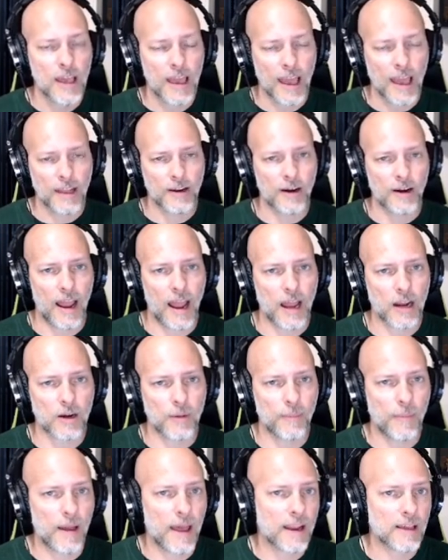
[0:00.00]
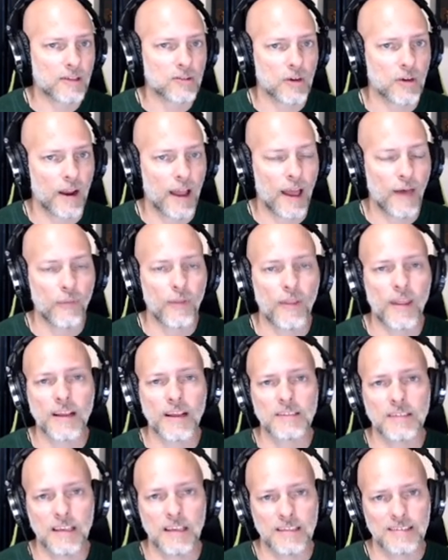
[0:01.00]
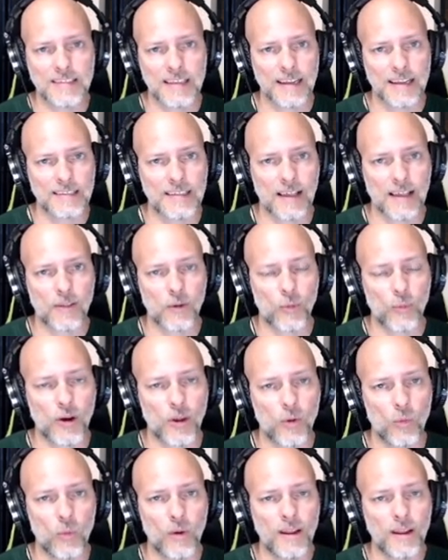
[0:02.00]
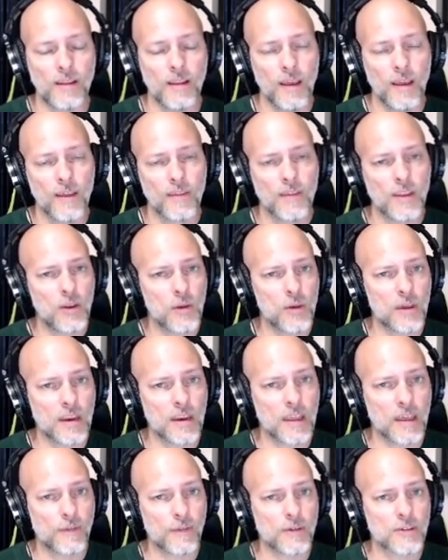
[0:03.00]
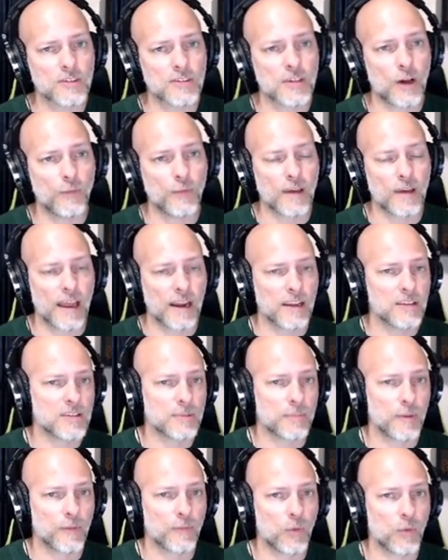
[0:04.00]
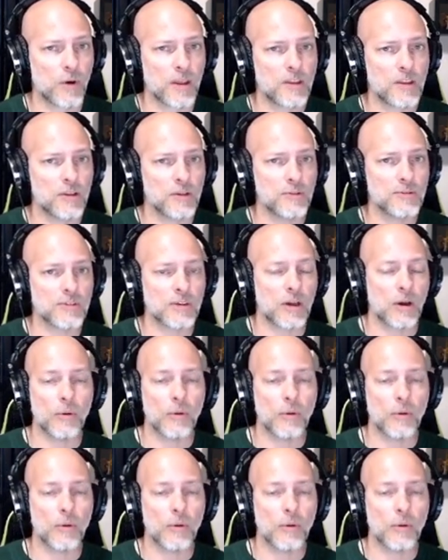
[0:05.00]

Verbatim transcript: and your acrobatics or your athletics isn't exactly where you want it, then you can give yourself guidance before you do so.